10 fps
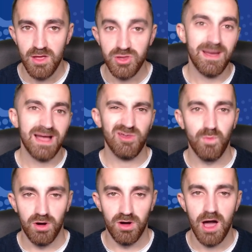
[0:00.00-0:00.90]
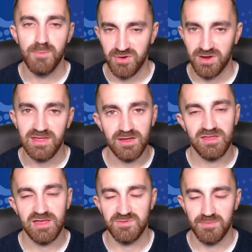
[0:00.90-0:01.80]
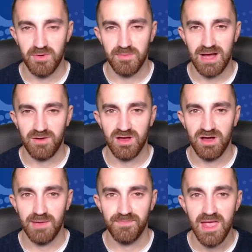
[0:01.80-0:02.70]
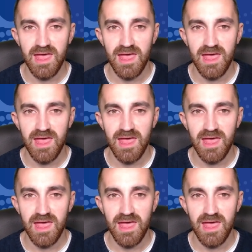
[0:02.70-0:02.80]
no matter what, a pretty considerable amount of time.